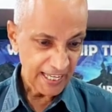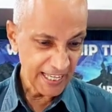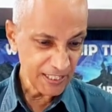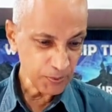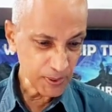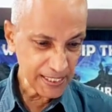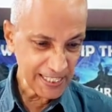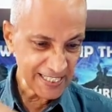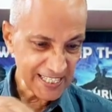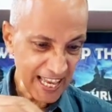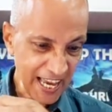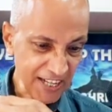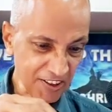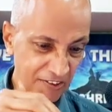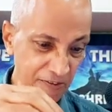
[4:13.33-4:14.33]
It was a
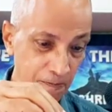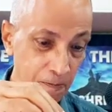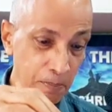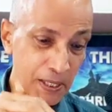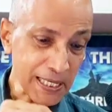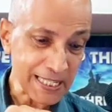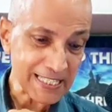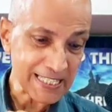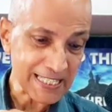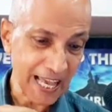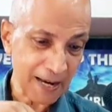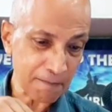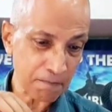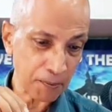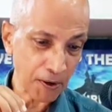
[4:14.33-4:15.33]
sign of peace
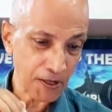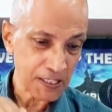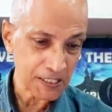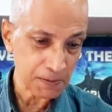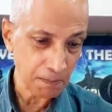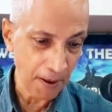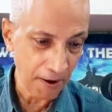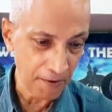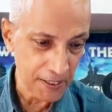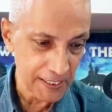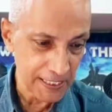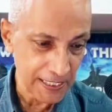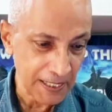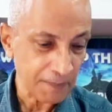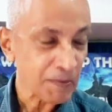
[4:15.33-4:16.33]
and
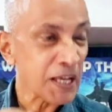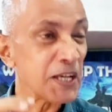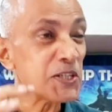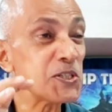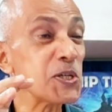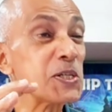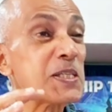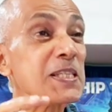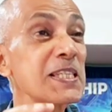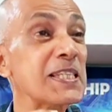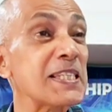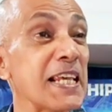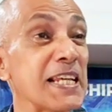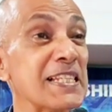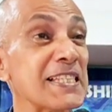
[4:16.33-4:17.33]
prosperity to
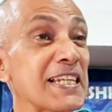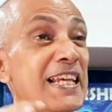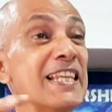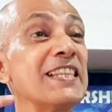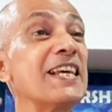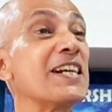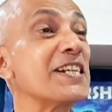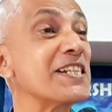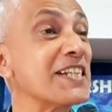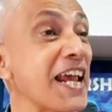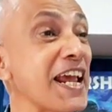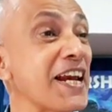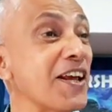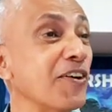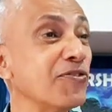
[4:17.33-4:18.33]
sit in the
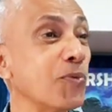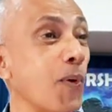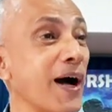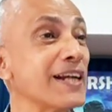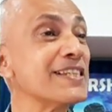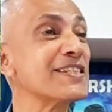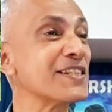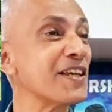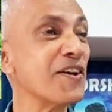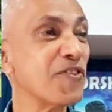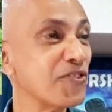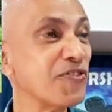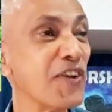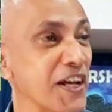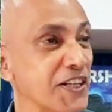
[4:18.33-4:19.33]
shade of one's
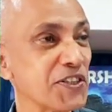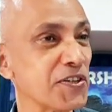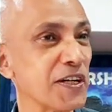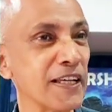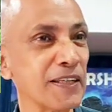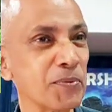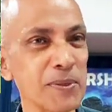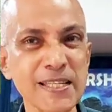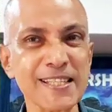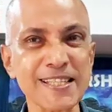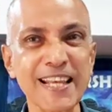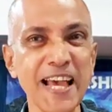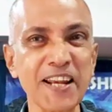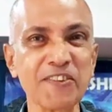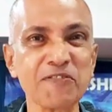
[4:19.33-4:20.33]
fig tree. It was a
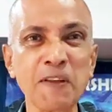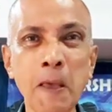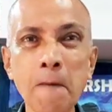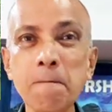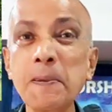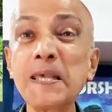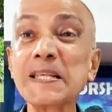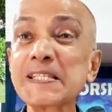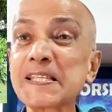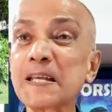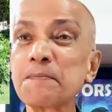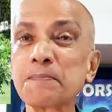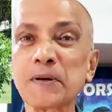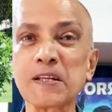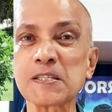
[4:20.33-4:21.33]
sign of peace
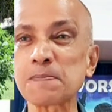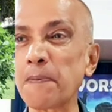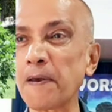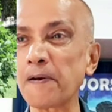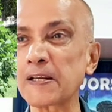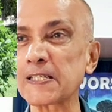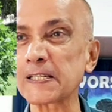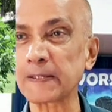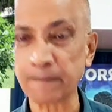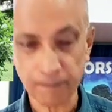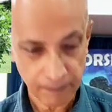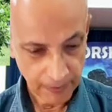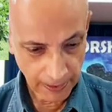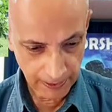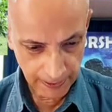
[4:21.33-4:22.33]
and prosperity,
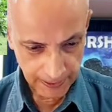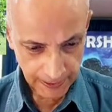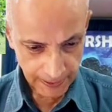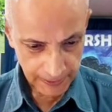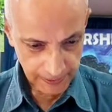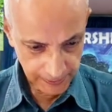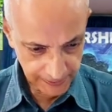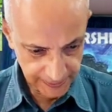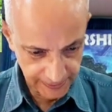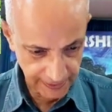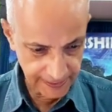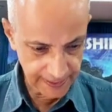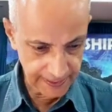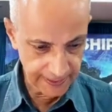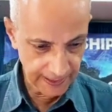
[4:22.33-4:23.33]
to
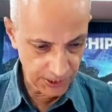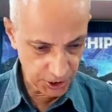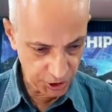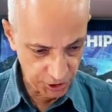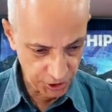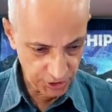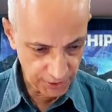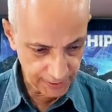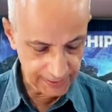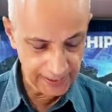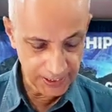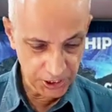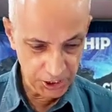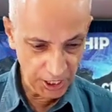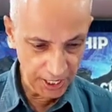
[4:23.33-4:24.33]
sit in the
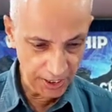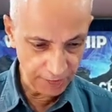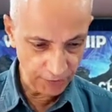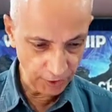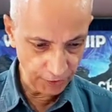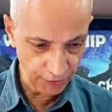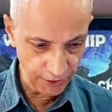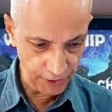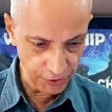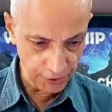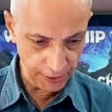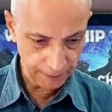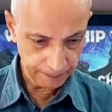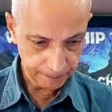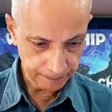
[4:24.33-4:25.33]
shade of your fig tree.